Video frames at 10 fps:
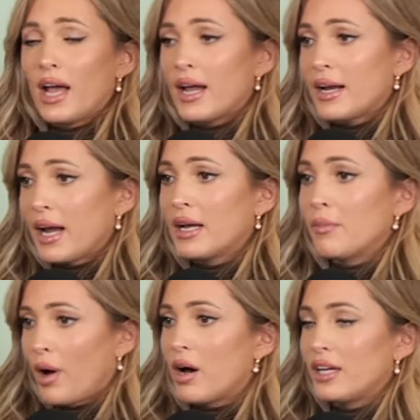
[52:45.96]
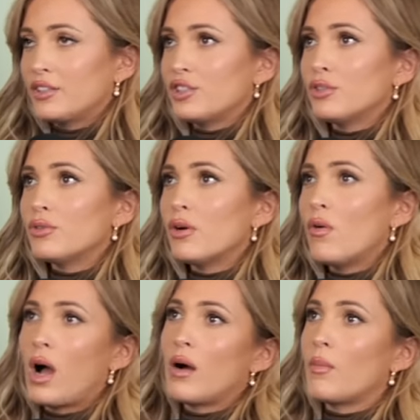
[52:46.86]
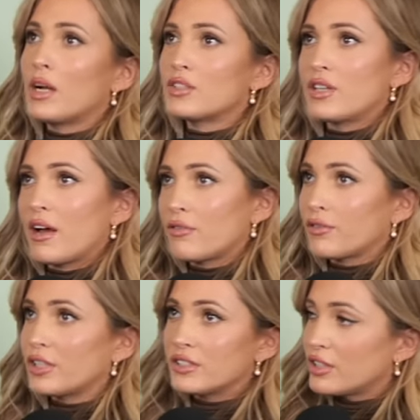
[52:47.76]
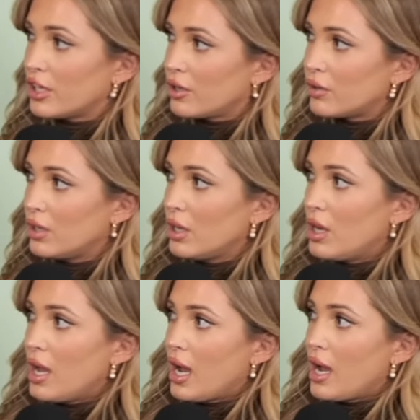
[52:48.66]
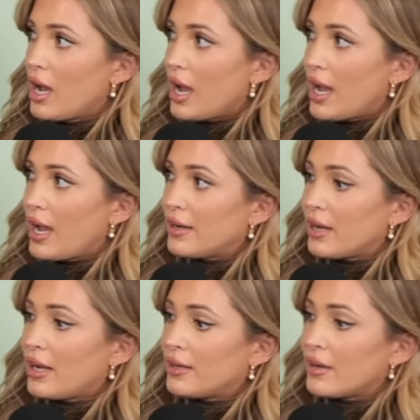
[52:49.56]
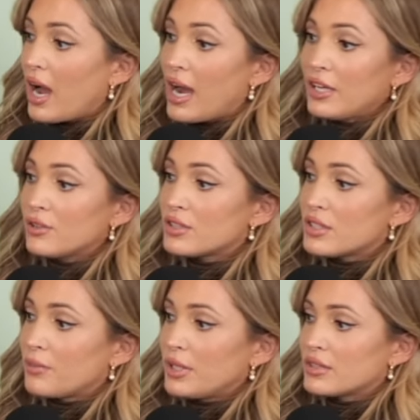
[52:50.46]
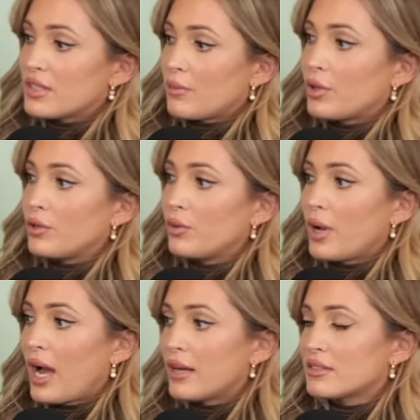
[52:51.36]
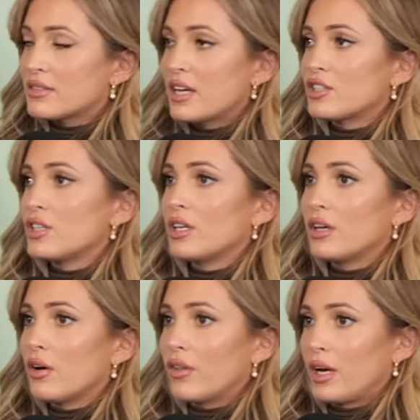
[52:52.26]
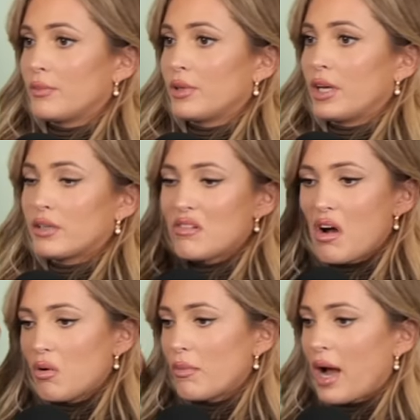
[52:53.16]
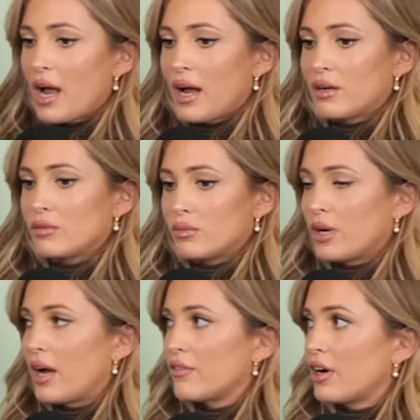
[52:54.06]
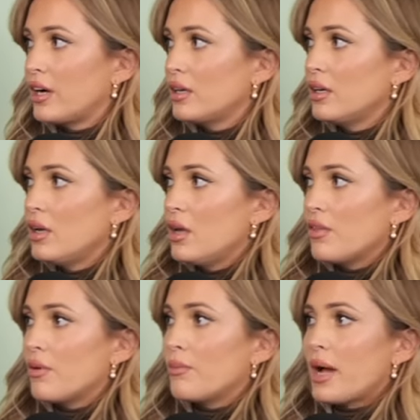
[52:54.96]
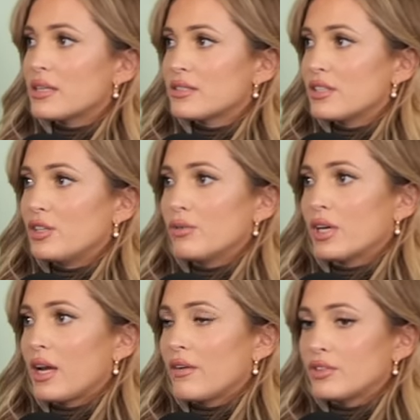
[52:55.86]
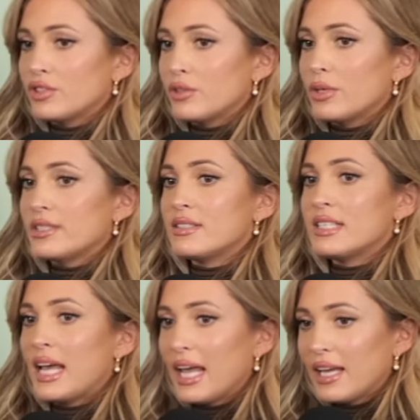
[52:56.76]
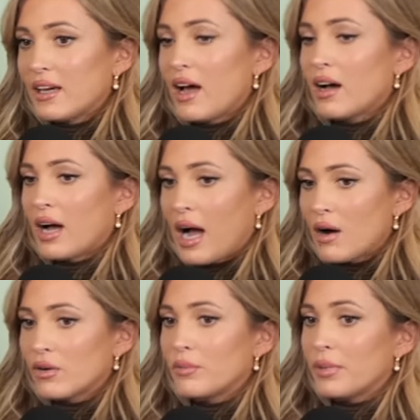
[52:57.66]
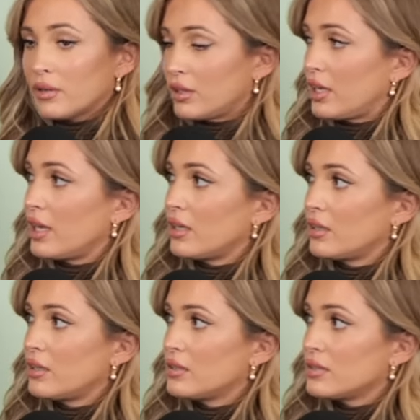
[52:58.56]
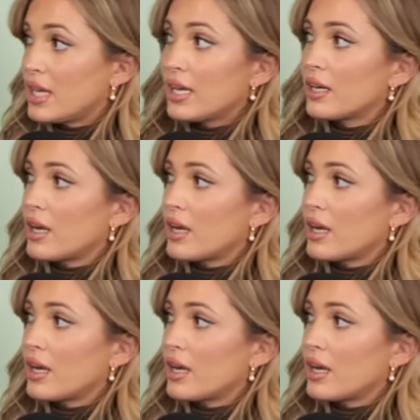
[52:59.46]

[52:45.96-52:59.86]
And, I apologize. Do you know how much that frees you? Yeah. And and I used to be someone who had such an ego that I'd be like, no, I, I don't whatever. Yeah. The best thing you can ever do is take accountability. Mm-hmm. mm-hmm. Take